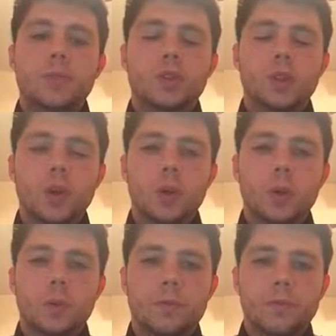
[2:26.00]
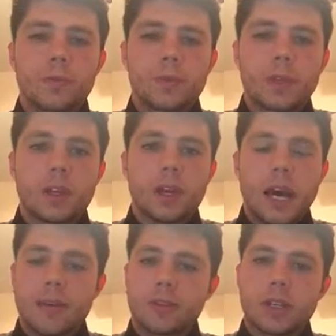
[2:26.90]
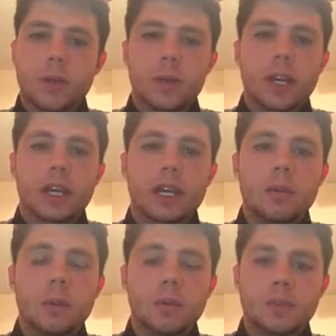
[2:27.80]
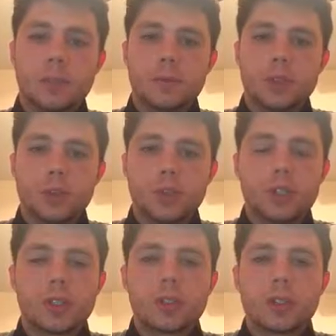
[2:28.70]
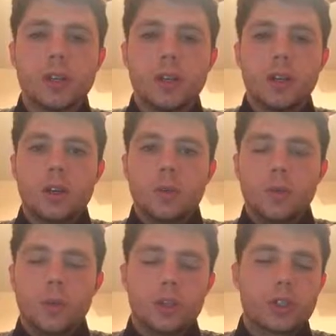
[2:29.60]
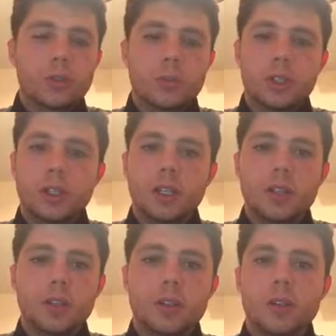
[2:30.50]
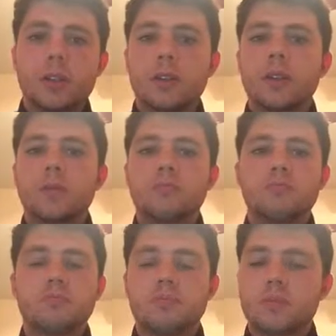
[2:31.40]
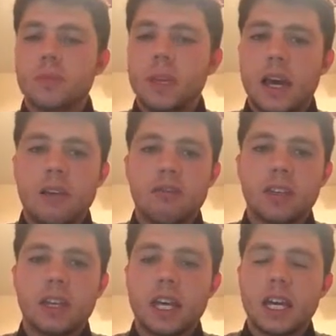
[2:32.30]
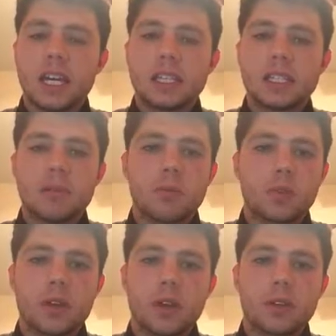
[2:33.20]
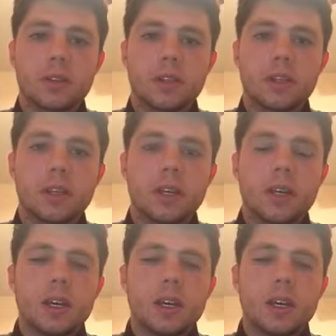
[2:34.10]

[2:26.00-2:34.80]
So after that, we gotta come up with some solutions, which could be either having a temporarily